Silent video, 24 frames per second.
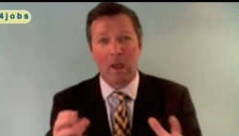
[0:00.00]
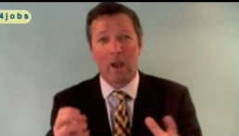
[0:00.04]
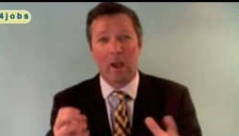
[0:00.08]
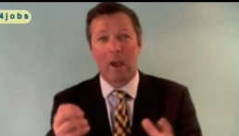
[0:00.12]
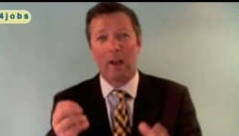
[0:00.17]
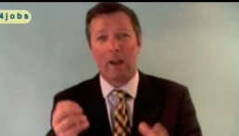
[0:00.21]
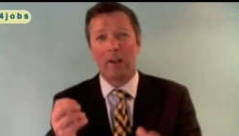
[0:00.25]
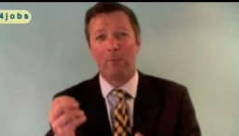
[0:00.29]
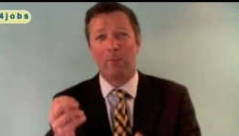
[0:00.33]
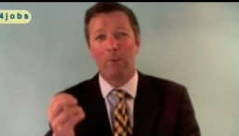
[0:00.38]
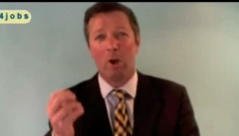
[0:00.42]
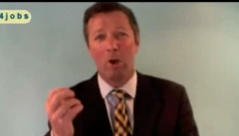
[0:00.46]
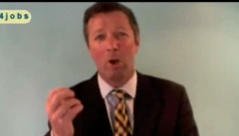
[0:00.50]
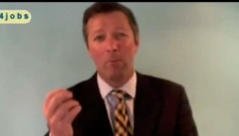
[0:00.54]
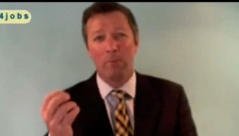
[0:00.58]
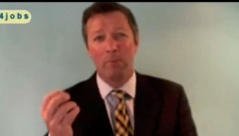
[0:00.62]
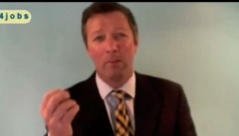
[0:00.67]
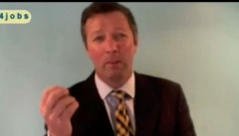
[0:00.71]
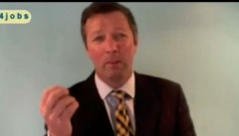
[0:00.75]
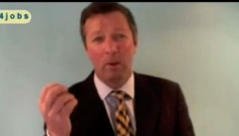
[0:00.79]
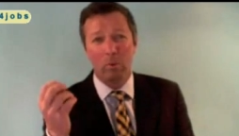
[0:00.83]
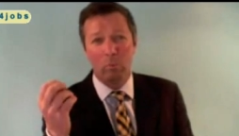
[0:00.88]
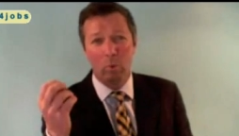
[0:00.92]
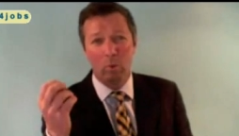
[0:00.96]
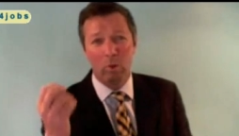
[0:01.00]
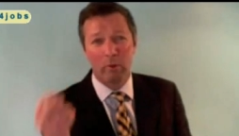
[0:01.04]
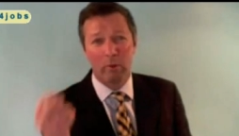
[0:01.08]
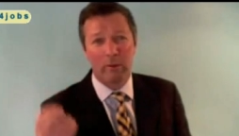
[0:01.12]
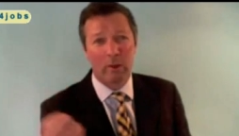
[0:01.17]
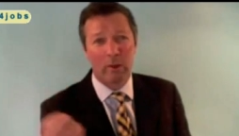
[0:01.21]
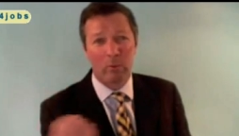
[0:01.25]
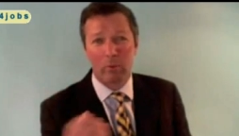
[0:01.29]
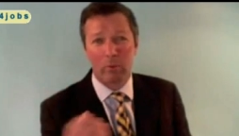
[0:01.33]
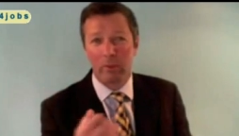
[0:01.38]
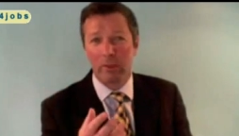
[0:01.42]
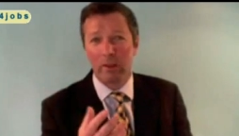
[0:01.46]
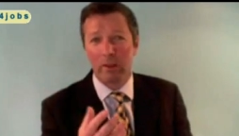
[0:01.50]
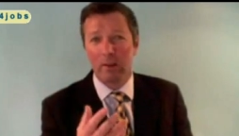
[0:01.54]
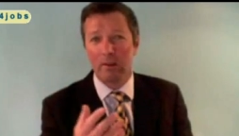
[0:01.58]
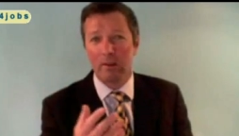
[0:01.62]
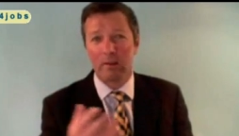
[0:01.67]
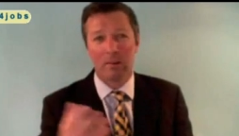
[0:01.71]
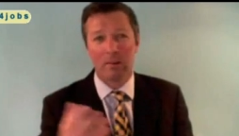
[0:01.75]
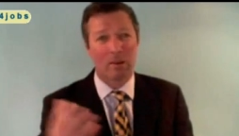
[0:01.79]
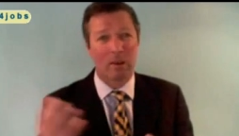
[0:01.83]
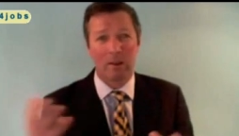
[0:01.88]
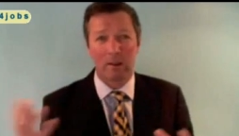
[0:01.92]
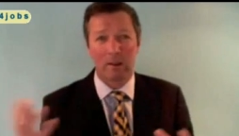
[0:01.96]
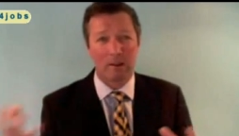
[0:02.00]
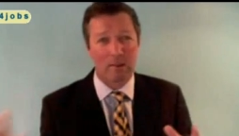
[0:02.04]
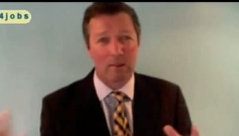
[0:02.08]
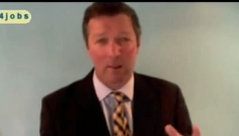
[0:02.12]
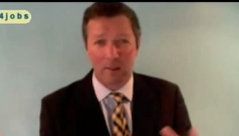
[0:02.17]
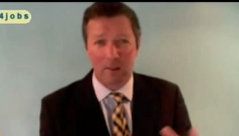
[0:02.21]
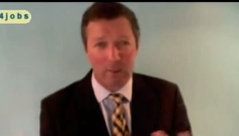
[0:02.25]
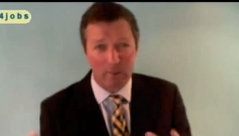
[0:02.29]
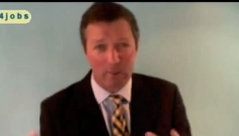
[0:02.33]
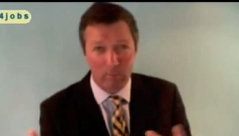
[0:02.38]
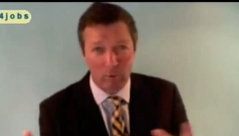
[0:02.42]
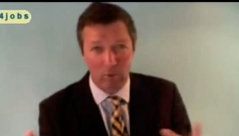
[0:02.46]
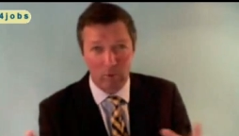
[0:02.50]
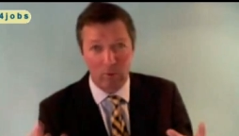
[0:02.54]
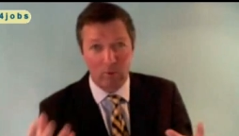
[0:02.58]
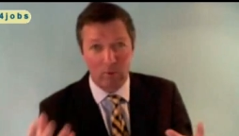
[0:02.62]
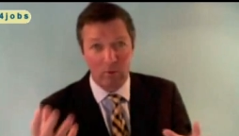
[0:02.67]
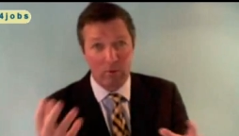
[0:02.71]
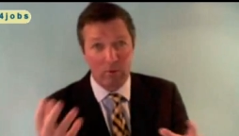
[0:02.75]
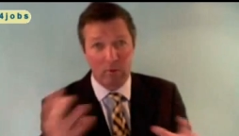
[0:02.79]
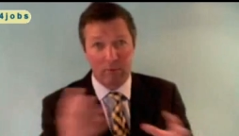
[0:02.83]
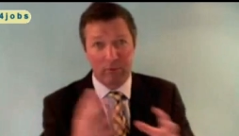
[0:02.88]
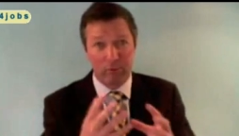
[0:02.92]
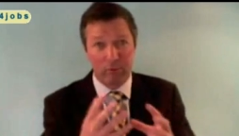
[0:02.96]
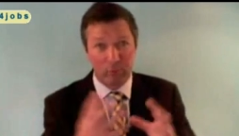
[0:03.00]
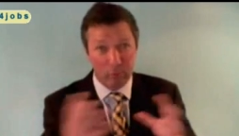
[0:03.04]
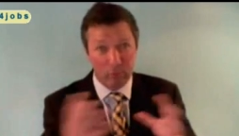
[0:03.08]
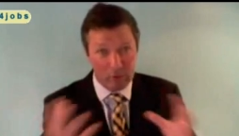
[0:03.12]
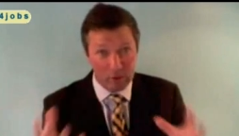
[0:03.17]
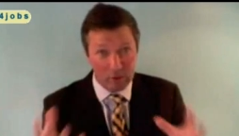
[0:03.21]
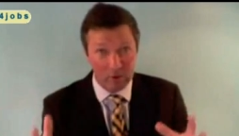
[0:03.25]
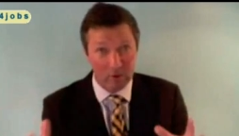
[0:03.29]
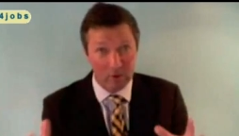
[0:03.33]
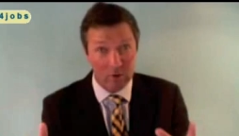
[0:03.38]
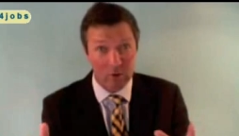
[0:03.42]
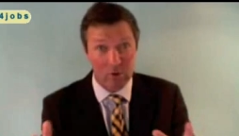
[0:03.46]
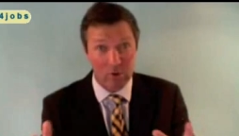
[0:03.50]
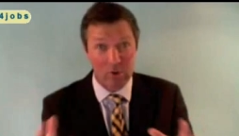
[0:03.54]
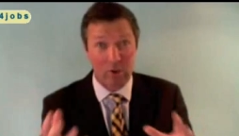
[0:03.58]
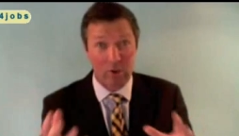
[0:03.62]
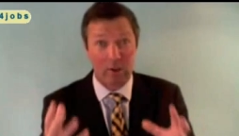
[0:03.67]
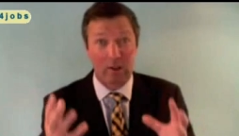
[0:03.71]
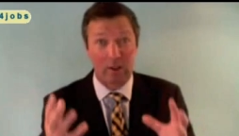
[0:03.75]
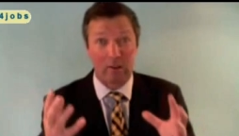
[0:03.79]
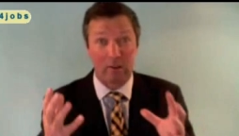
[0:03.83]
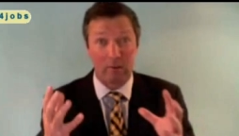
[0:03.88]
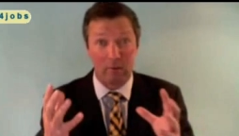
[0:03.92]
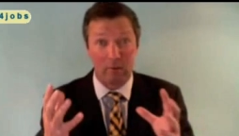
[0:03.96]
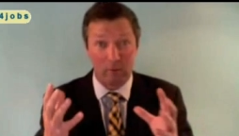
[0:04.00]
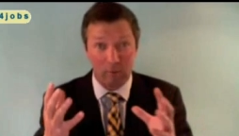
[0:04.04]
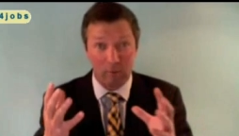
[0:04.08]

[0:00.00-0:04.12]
And I'm hoping that one day, within say 6 months of researching and